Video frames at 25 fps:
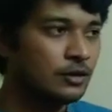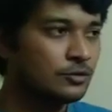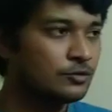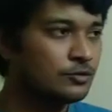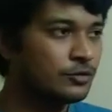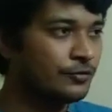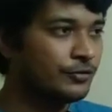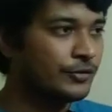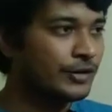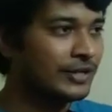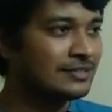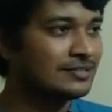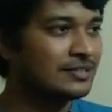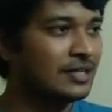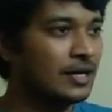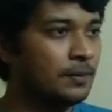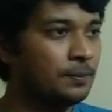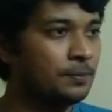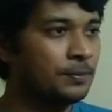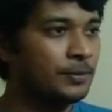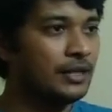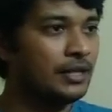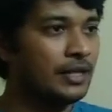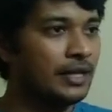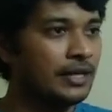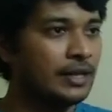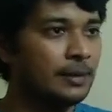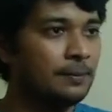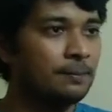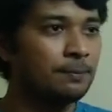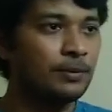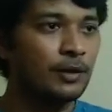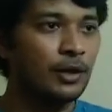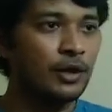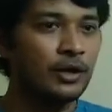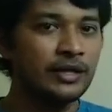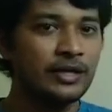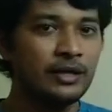So for example, an
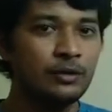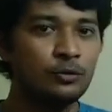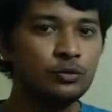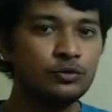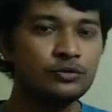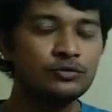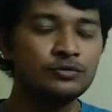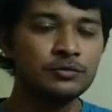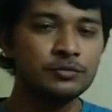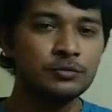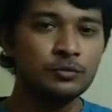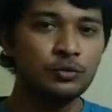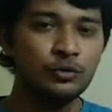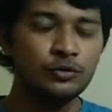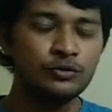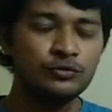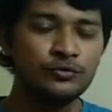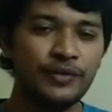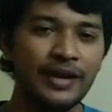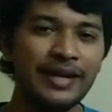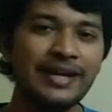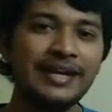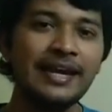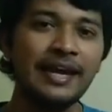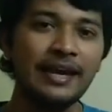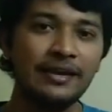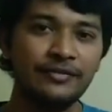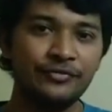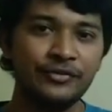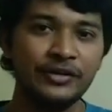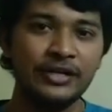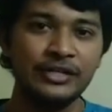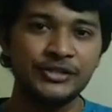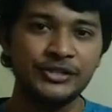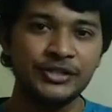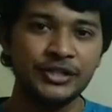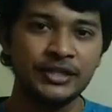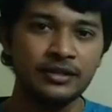employee who's very
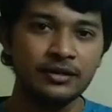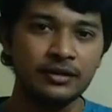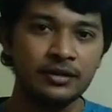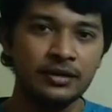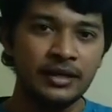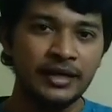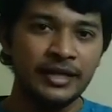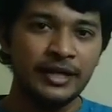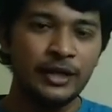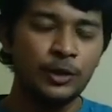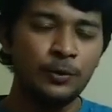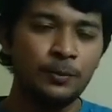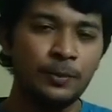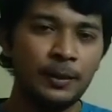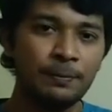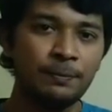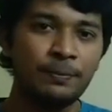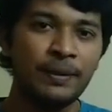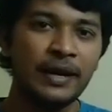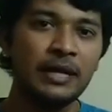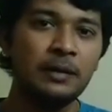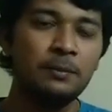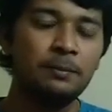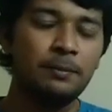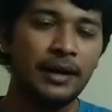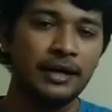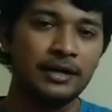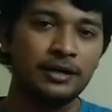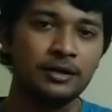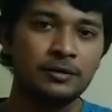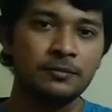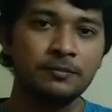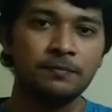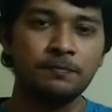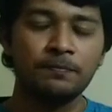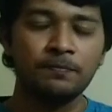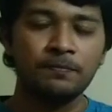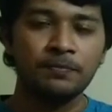efficient, he would be paid better.
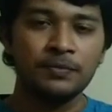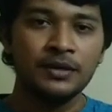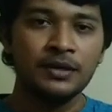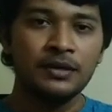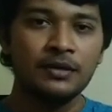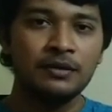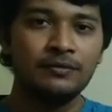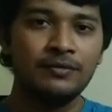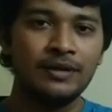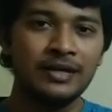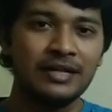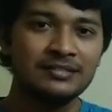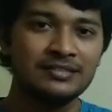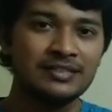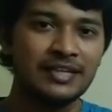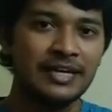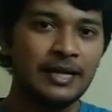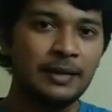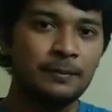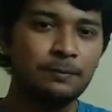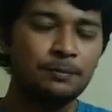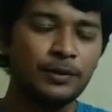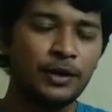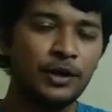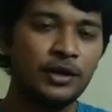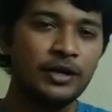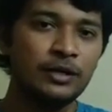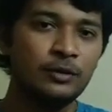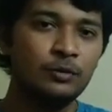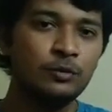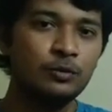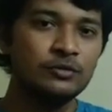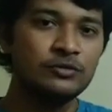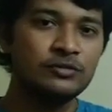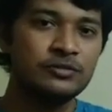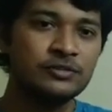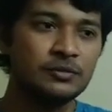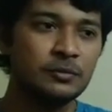Whereas an employee
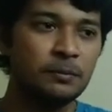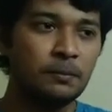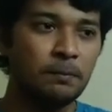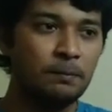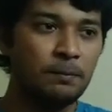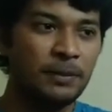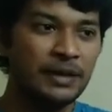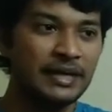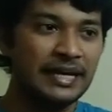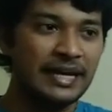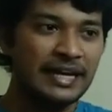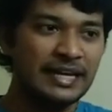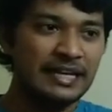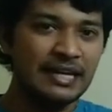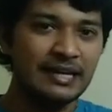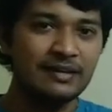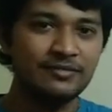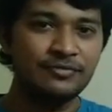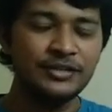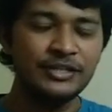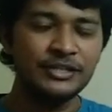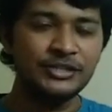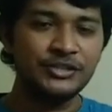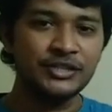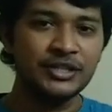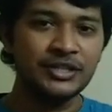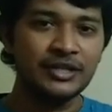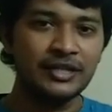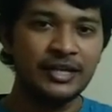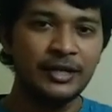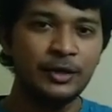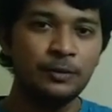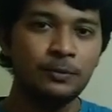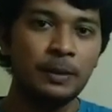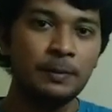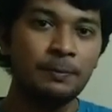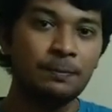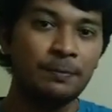who's a bit inefficient,
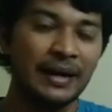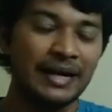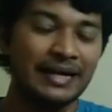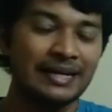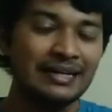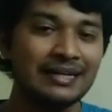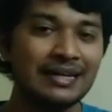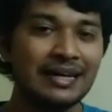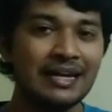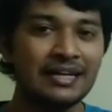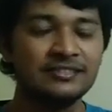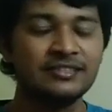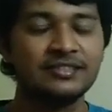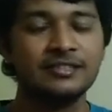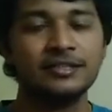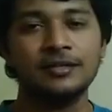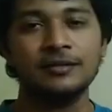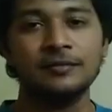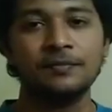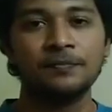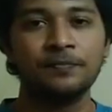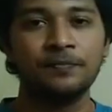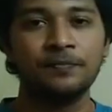he would be paid lesser.